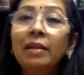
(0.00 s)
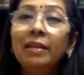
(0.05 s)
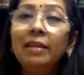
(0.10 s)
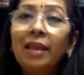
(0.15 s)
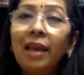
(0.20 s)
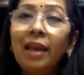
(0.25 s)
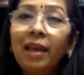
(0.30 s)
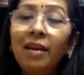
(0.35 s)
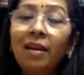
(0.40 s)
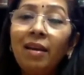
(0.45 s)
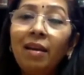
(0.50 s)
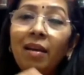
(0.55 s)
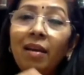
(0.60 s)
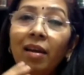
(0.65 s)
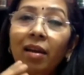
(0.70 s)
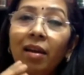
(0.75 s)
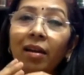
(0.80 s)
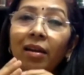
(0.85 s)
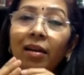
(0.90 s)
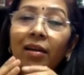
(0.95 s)
Then
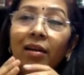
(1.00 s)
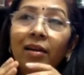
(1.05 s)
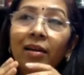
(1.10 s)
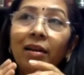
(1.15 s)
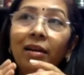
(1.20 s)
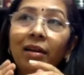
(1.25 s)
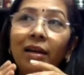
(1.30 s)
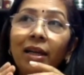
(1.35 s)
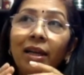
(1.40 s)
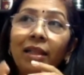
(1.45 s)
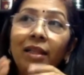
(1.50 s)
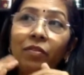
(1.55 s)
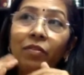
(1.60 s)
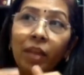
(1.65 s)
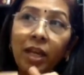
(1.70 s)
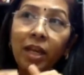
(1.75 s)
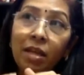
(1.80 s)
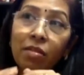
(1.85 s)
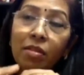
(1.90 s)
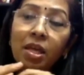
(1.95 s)
in the
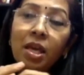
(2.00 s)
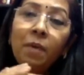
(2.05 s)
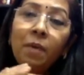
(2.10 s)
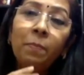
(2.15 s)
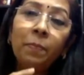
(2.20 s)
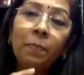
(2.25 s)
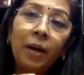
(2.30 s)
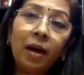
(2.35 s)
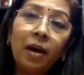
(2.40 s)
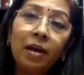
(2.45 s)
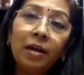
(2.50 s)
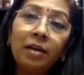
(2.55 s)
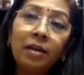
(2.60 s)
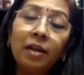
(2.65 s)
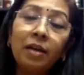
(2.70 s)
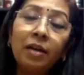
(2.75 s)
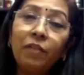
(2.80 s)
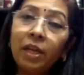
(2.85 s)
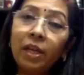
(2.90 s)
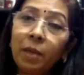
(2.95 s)
very same part,
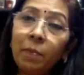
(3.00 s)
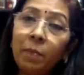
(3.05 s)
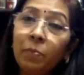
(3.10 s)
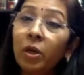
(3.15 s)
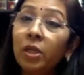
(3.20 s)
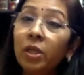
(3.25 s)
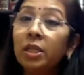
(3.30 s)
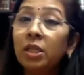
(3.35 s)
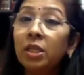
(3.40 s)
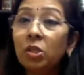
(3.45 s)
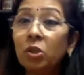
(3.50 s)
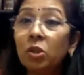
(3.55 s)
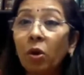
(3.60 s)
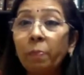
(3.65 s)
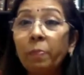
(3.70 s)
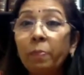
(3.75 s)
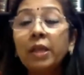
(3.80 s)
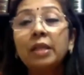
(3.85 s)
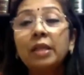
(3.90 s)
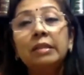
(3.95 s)
a very important
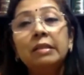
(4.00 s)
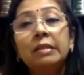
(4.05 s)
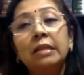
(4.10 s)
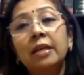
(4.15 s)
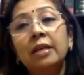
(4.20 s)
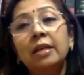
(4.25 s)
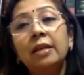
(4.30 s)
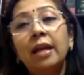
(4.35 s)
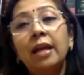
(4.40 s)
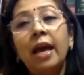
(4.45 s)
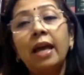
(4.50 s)
topic is there,